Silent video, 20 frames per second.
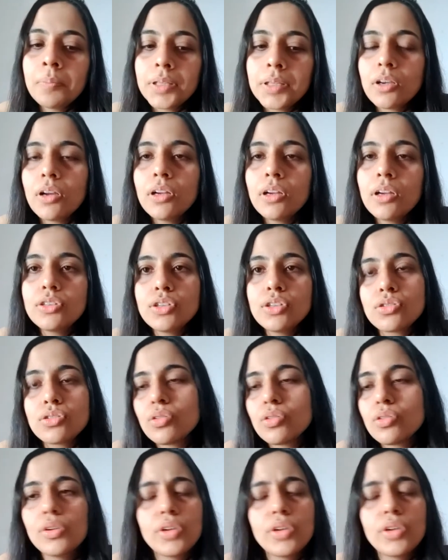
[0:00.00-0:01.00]
pathology.
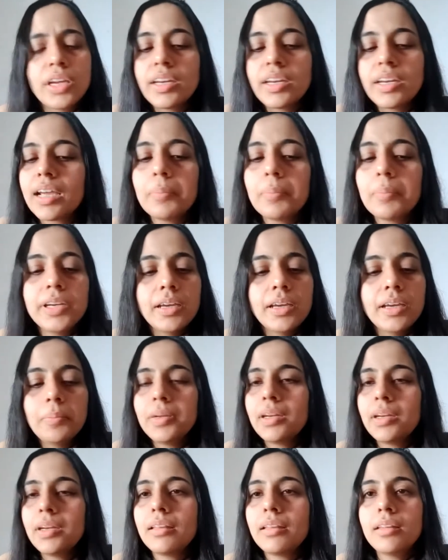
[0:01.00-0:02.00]
So you can take up a DM
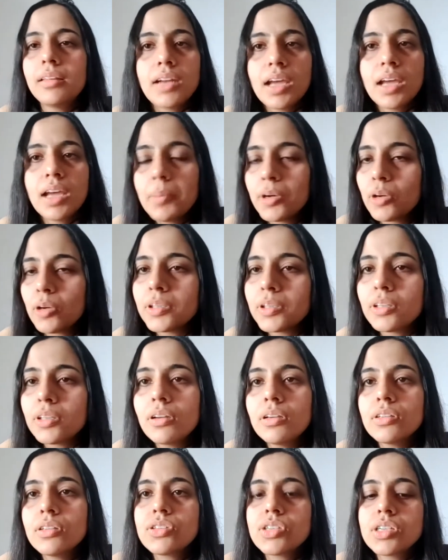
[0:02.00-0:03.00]
in either
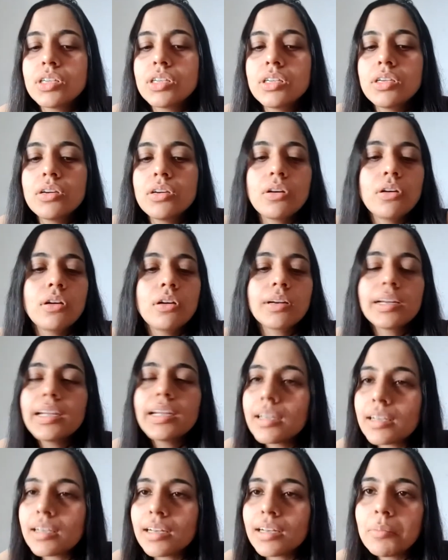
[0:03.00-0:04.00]
hematopathology or
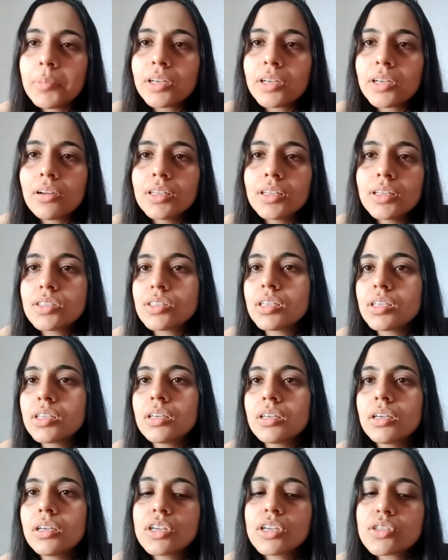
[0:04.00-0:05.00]
clinical hematology,
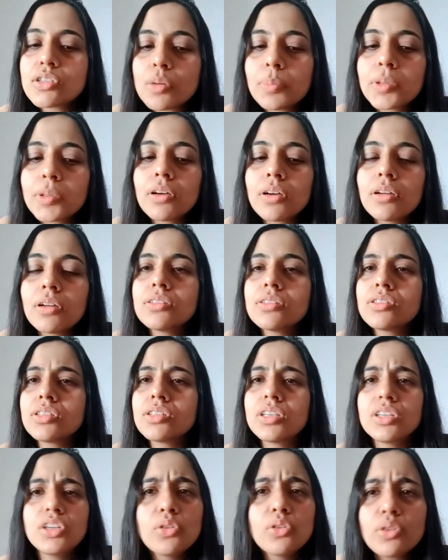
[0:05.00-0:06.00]

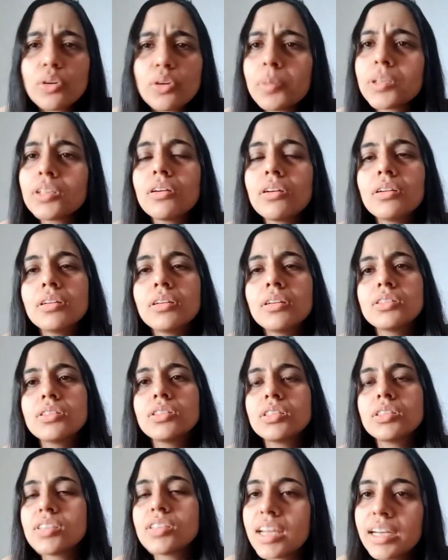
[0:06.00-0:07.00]
histopathology,
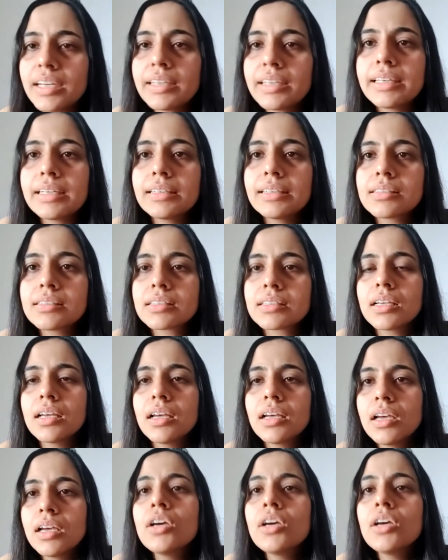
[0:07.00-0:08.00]
neuropathology, genetics.
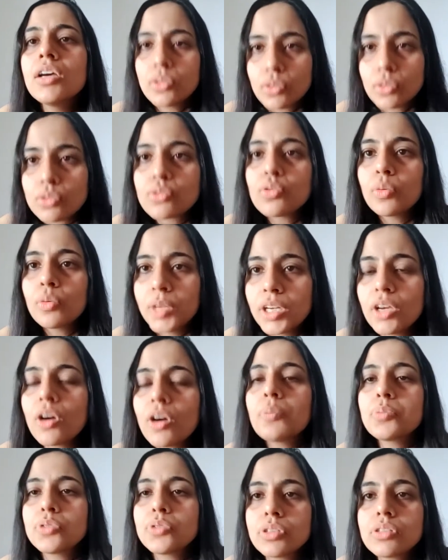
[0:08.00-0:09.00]
So many
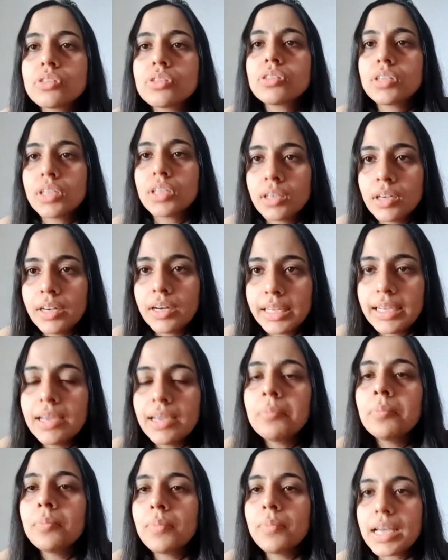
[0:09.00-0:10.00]
options in
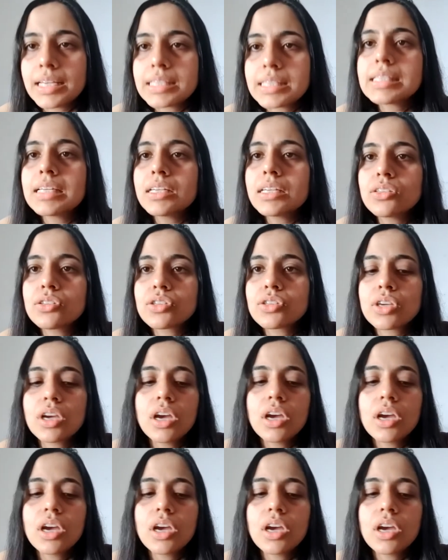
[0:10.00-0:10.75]
DM as such.